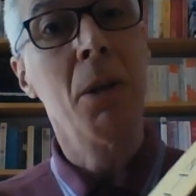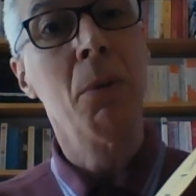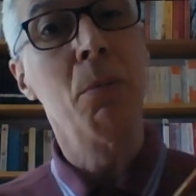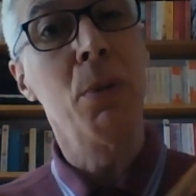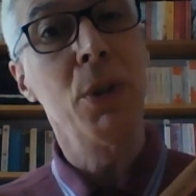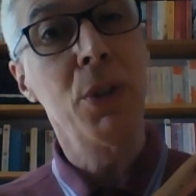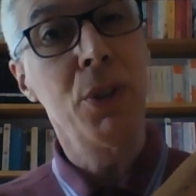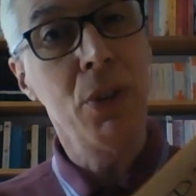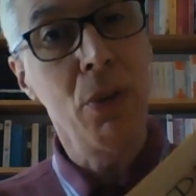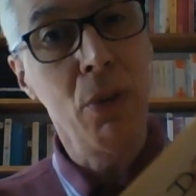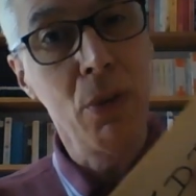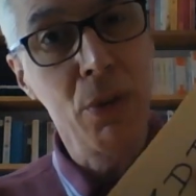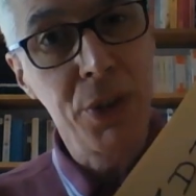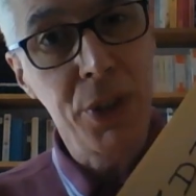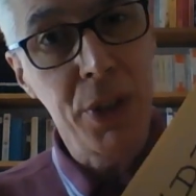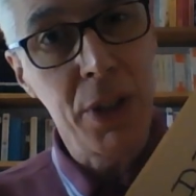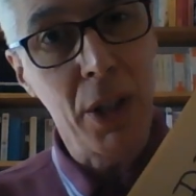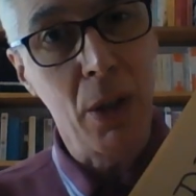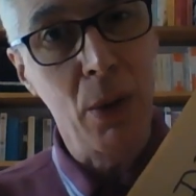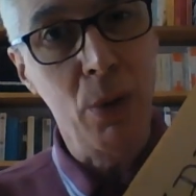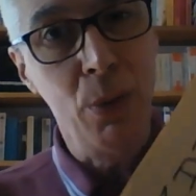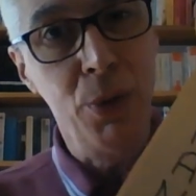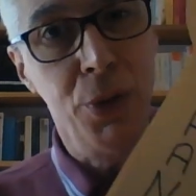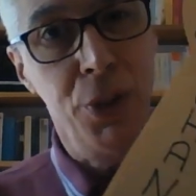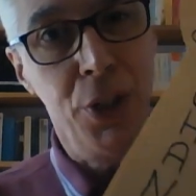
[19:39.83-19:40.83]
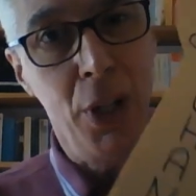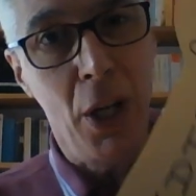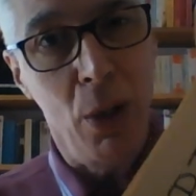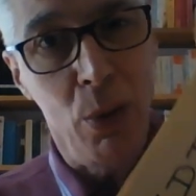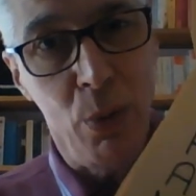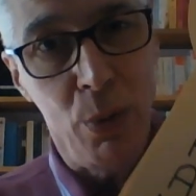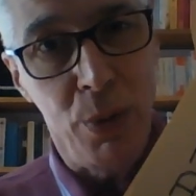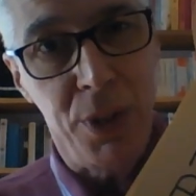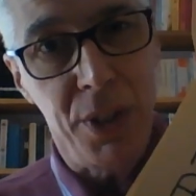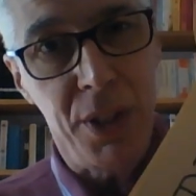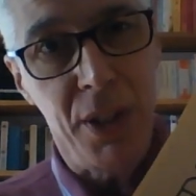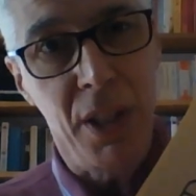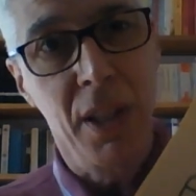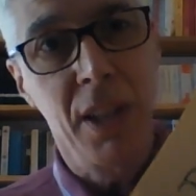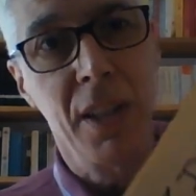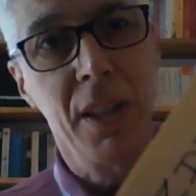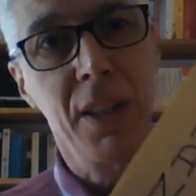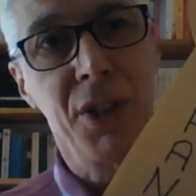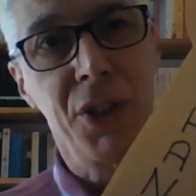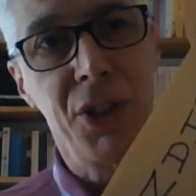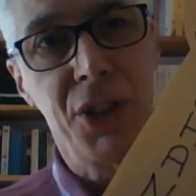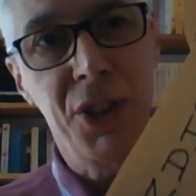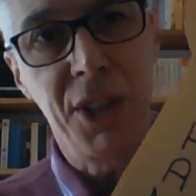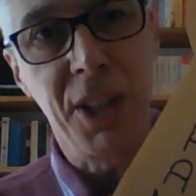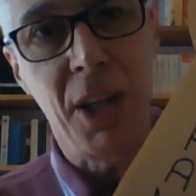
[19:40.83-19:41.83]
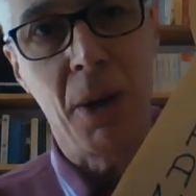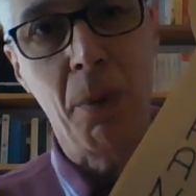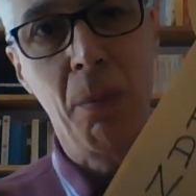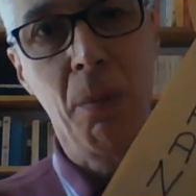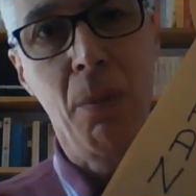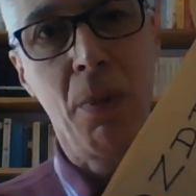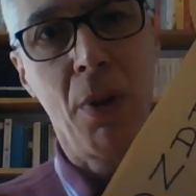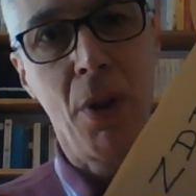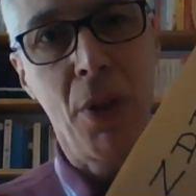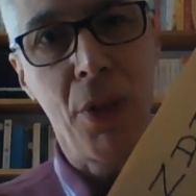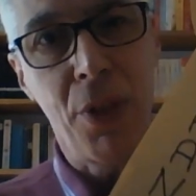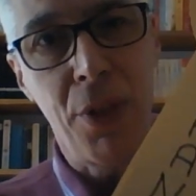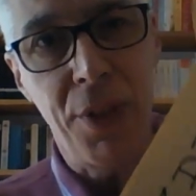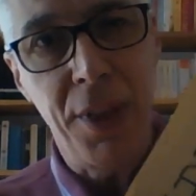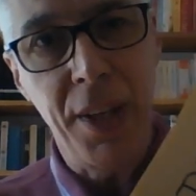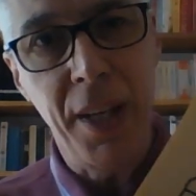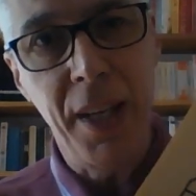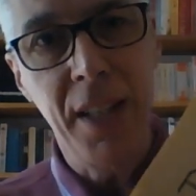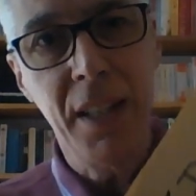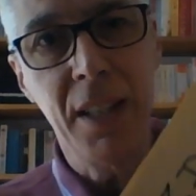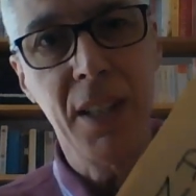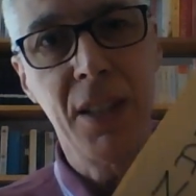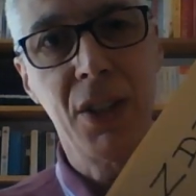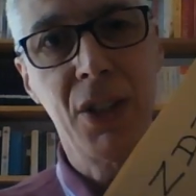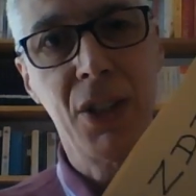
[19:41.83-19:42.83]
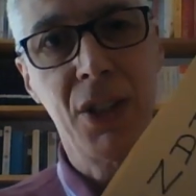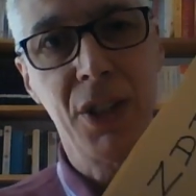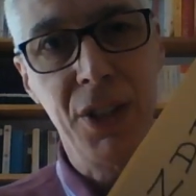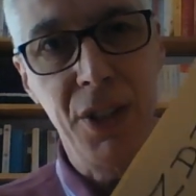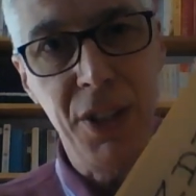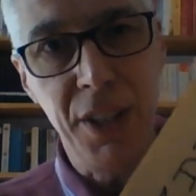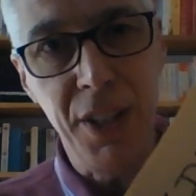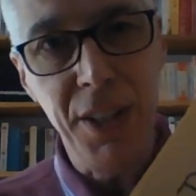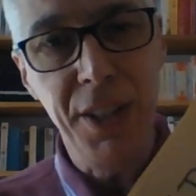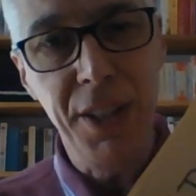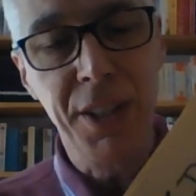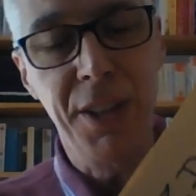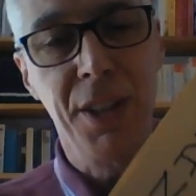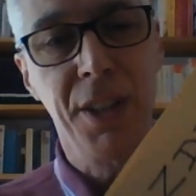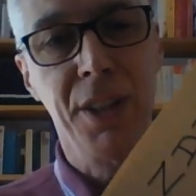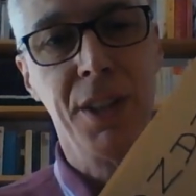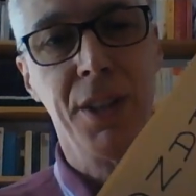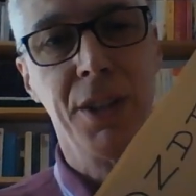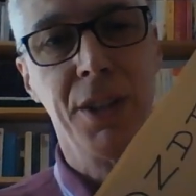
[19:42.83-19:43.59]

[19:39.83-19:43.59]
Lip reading: but also note, some things did